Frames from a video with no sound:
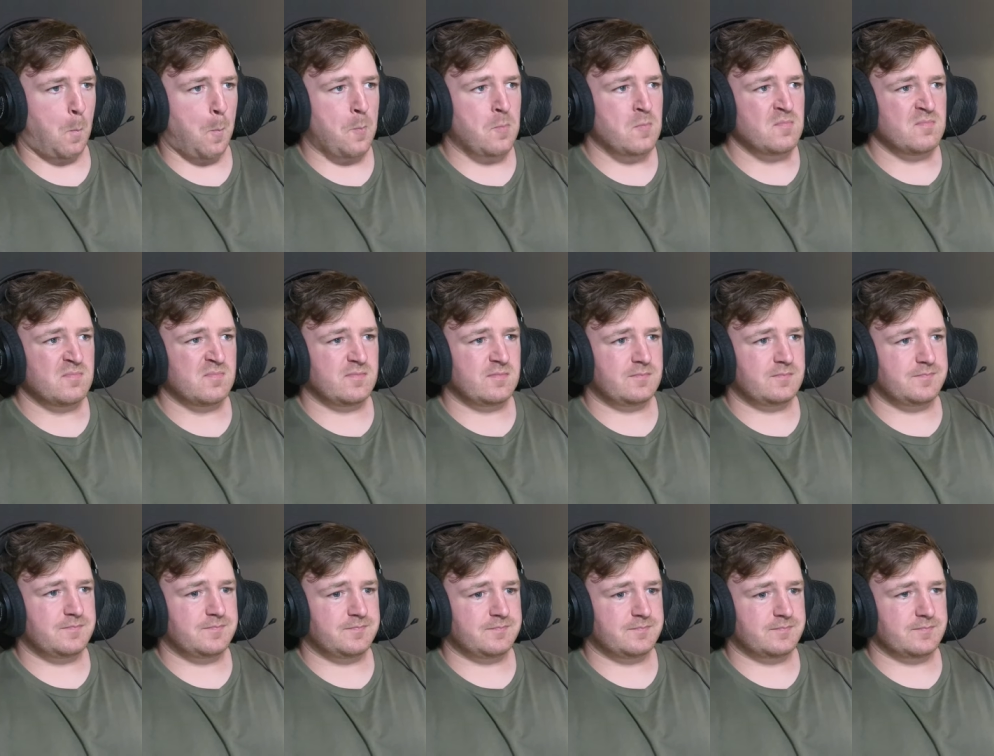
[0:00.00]
crack
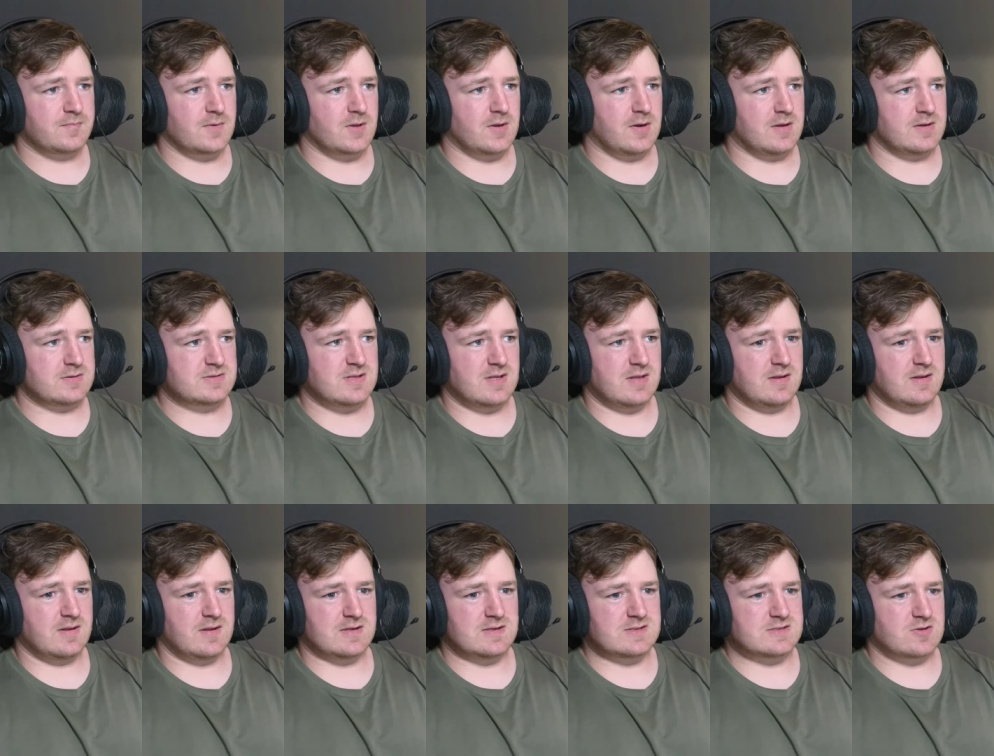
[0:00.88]
from, yes, they
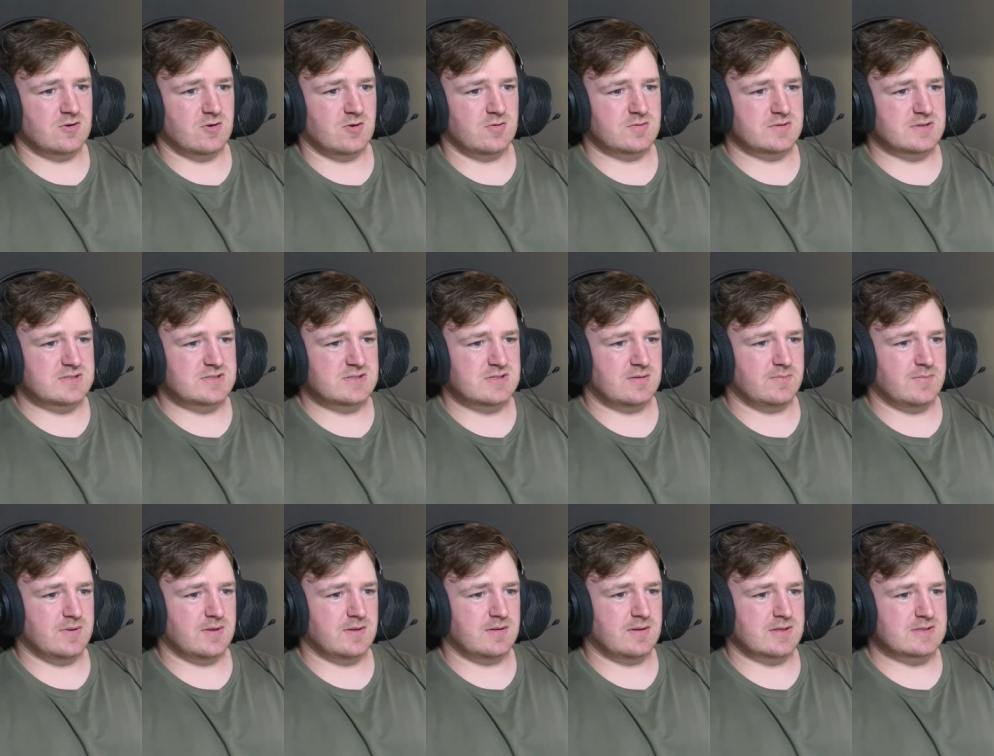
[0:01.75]
didn't score with the sin
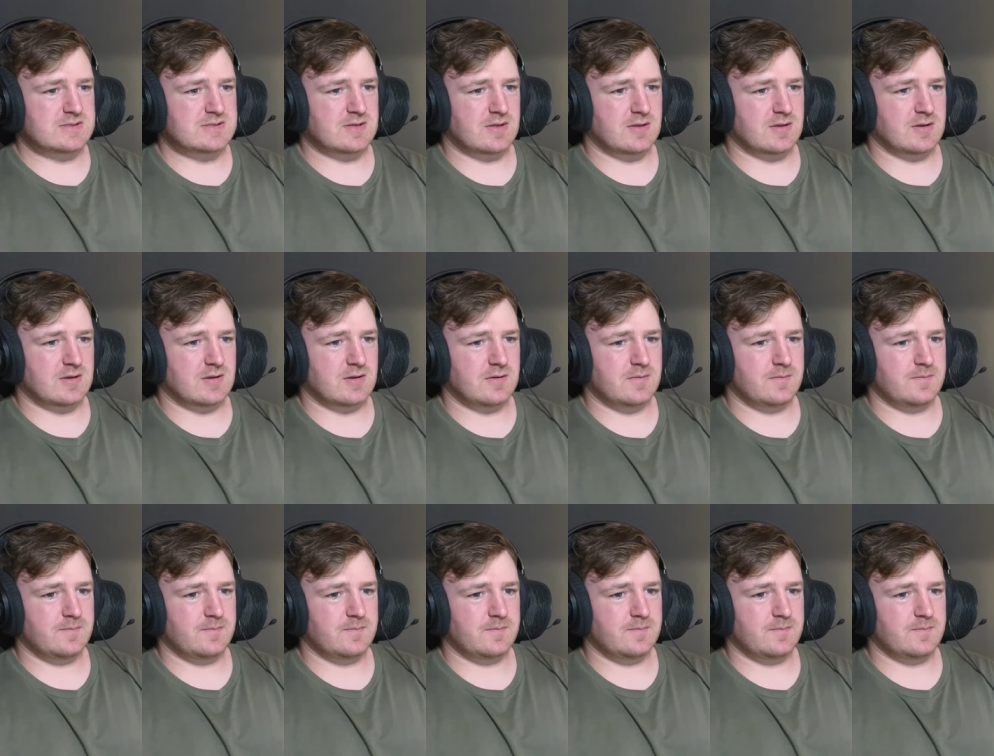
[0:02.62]
bin. That's not good.